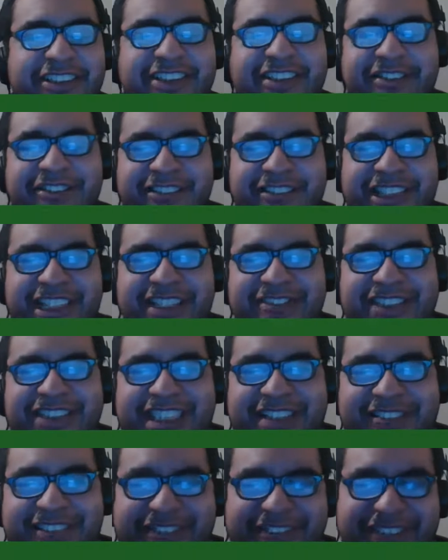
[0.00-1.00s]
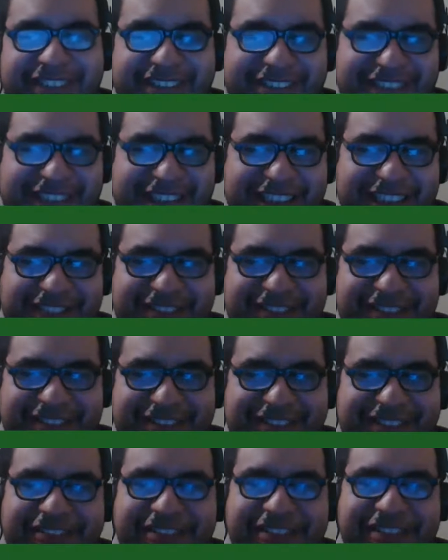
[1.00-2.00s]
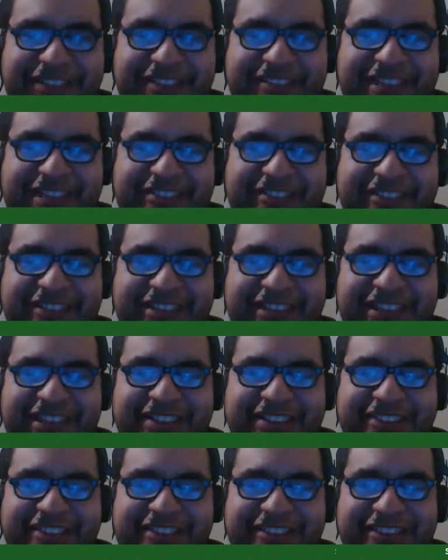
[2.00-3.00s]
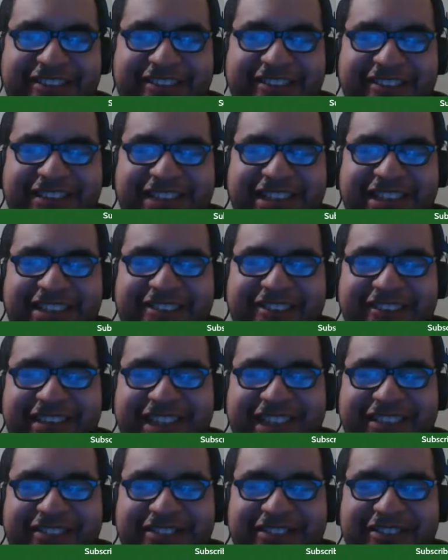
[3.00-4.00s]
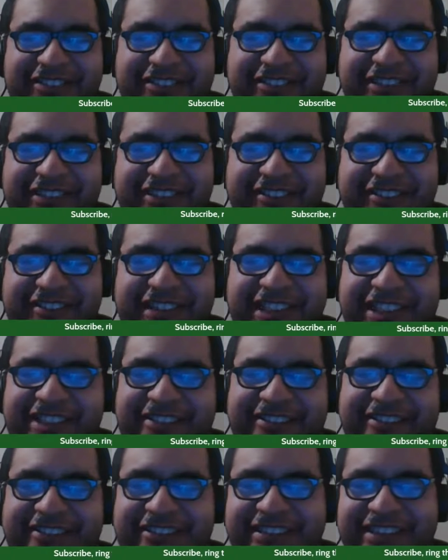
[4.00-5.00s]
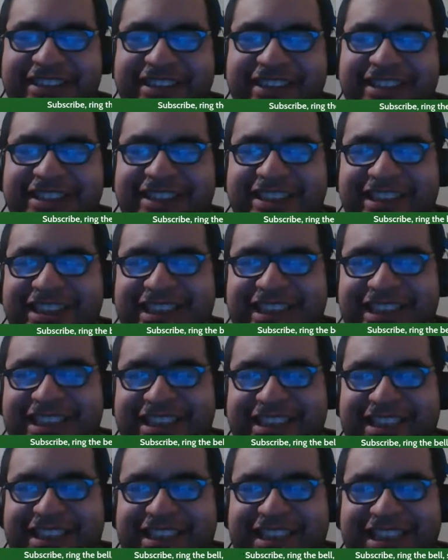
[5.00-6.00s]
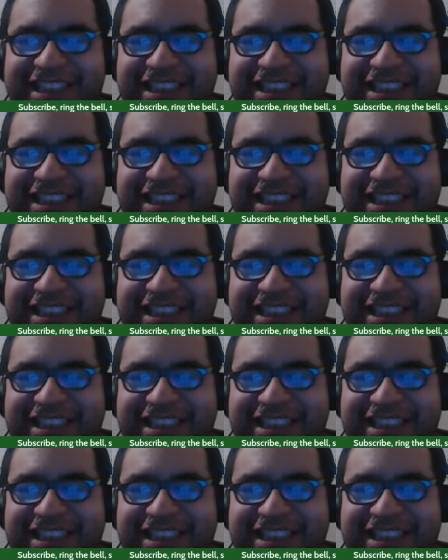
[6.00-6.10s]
bell, select the word all to be notified for when I go live or post a new video. And guys, I